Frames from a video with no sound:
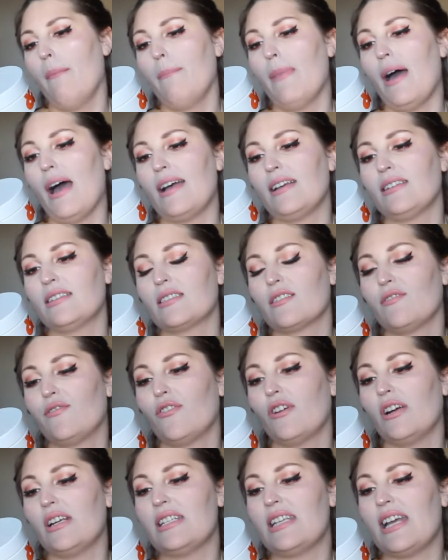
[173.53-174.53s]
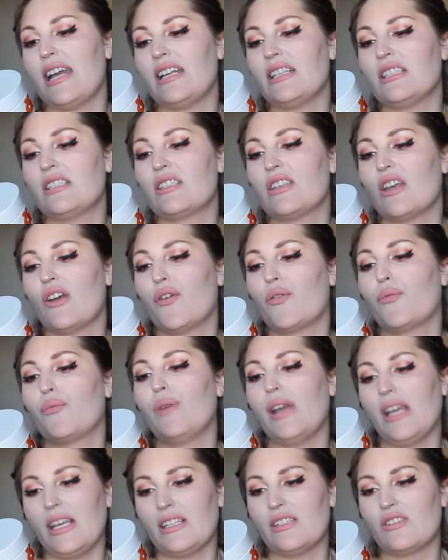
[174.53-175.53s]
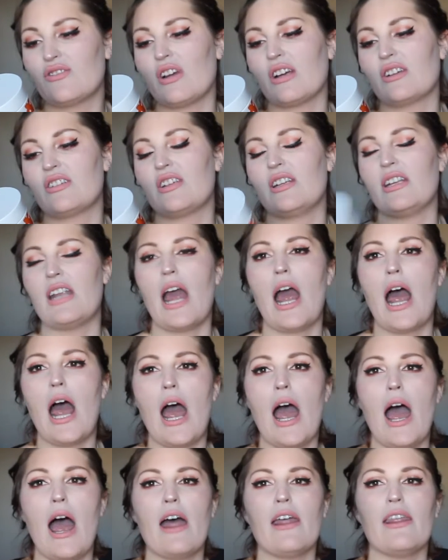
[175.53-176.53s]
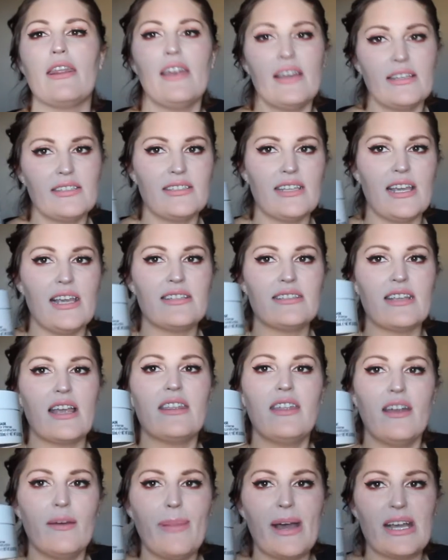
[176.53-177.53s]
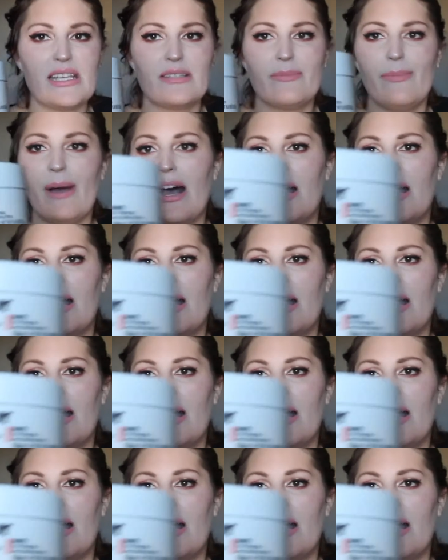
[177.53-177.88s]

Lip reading: Mask for Intense Reconstruction. This is the best